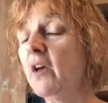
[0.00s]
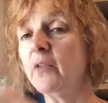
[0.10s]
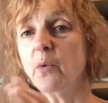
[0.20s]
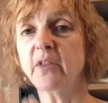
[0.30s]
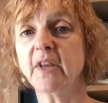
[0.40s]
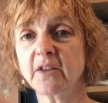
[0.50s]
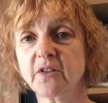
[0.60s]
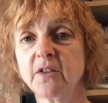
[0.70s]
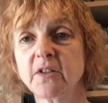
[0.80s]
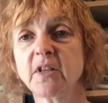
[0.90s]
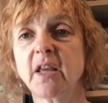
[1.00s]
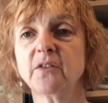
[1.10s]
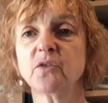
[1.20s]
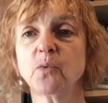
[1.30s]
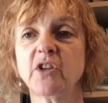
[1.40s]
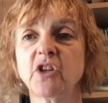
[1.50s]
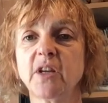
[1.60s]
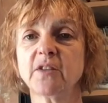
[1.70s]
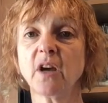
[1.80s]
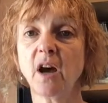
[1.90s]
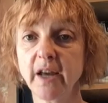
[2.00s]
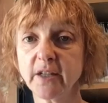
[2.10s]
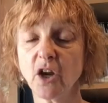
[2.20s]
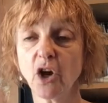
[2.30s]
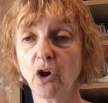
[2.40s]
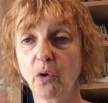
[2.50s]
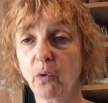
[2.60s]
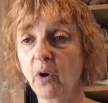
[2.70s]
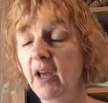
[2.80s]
the one next to the saints, which is Idaho.